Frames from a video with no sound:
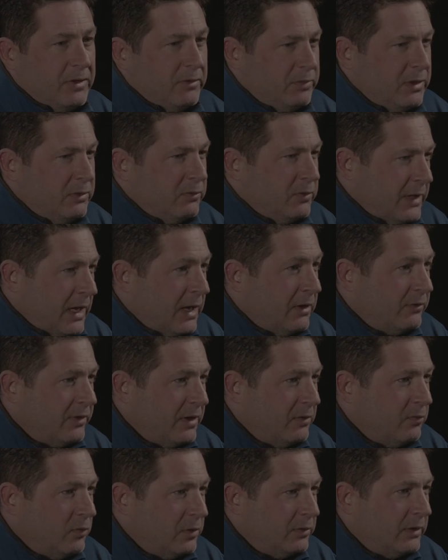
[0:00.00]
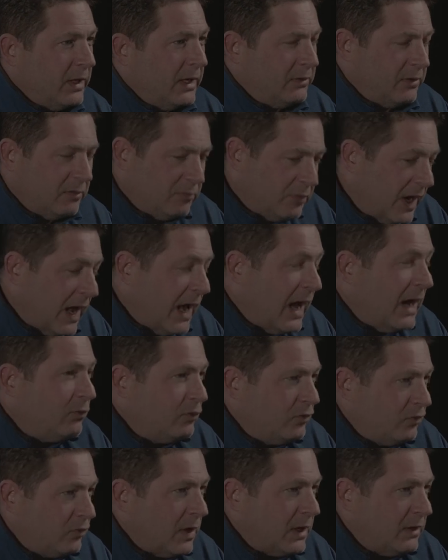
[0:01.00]
happy that people in the outside world liked it, but
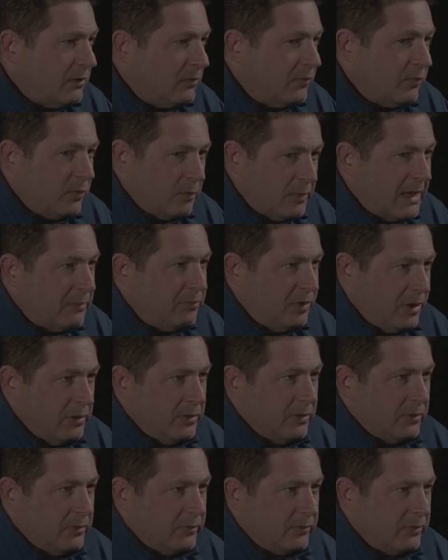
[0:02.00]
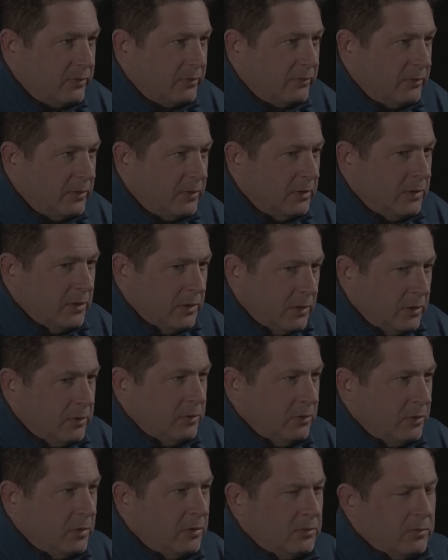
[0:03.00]
I was writing for my peers. Mm-hmm.
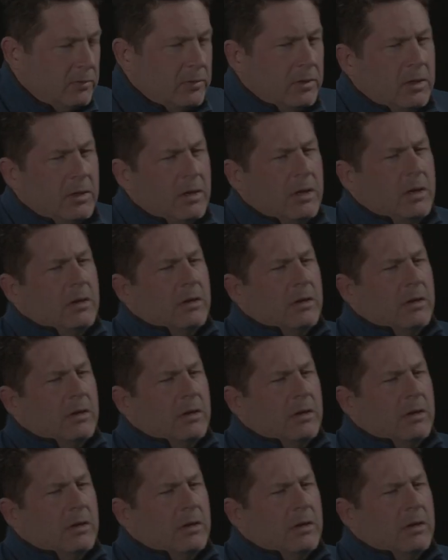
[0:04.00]
You know,